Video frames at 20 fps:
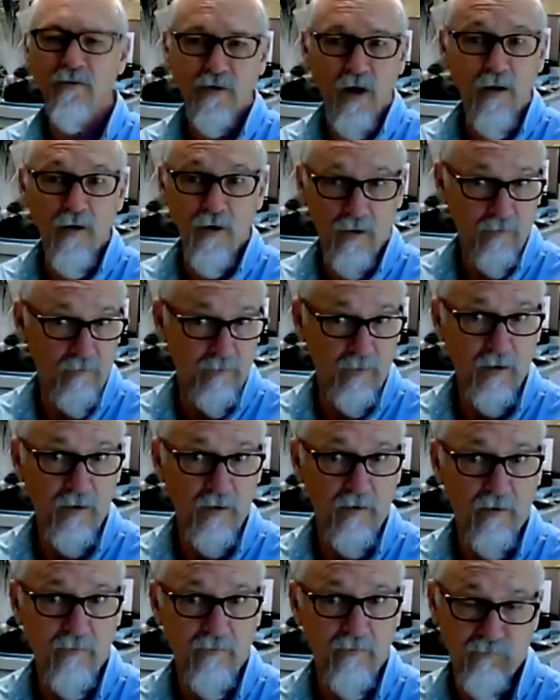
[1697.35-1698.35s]
So
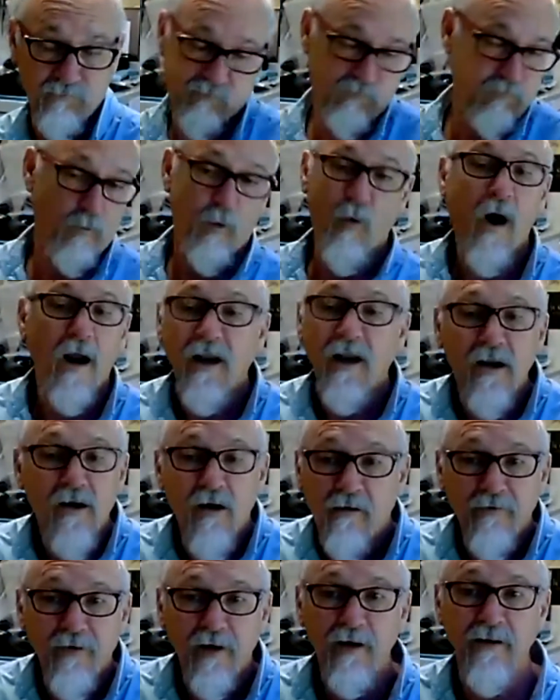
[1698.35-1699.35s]
you're quietly
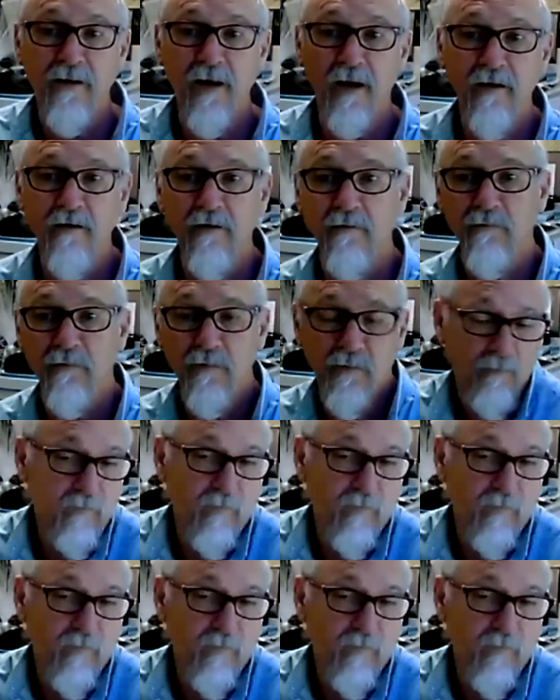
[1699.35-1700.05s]
confident that you've